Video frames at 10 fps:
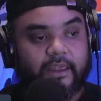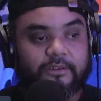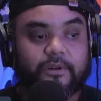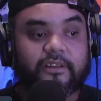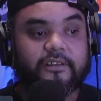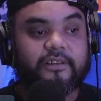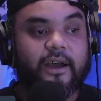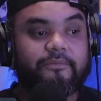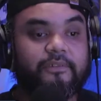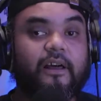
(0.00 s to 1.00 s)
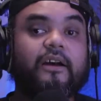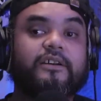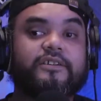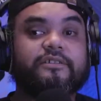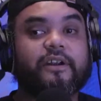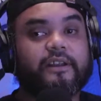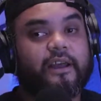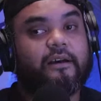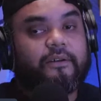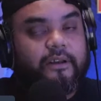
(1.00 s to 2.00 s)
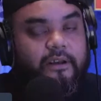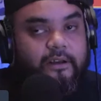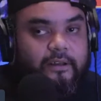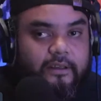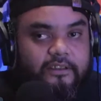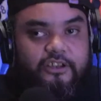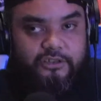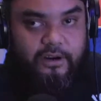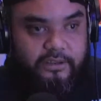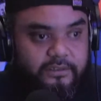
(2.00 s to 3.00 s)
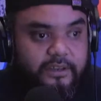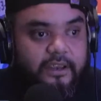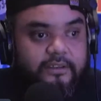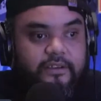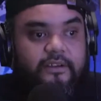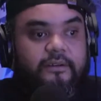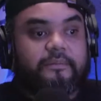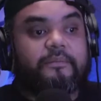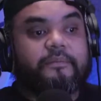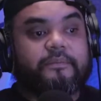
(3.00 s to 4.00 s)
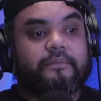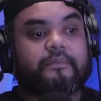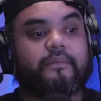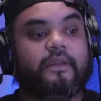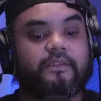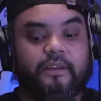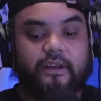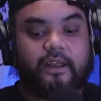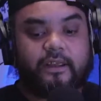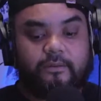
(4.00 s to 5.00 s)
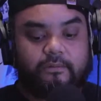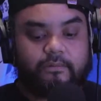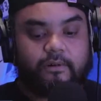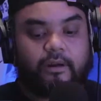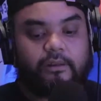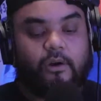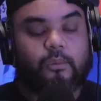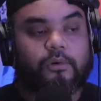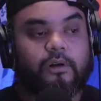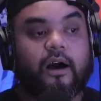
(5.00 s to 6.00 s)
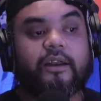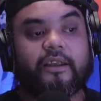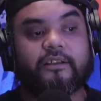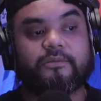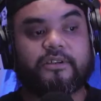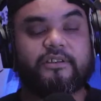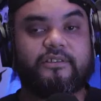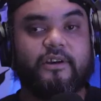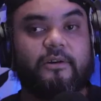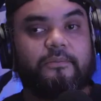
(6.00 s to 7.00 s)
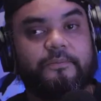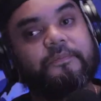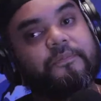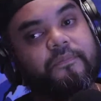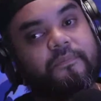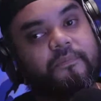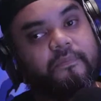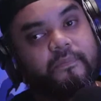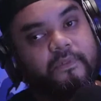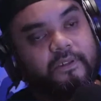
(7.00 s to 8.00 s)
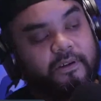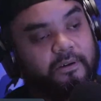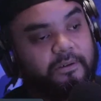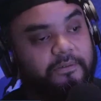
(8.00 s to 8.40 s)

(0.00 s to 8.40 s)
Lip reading: of the top vloggers right now in the tri-states, and he's getting like a global audience, which is dope. So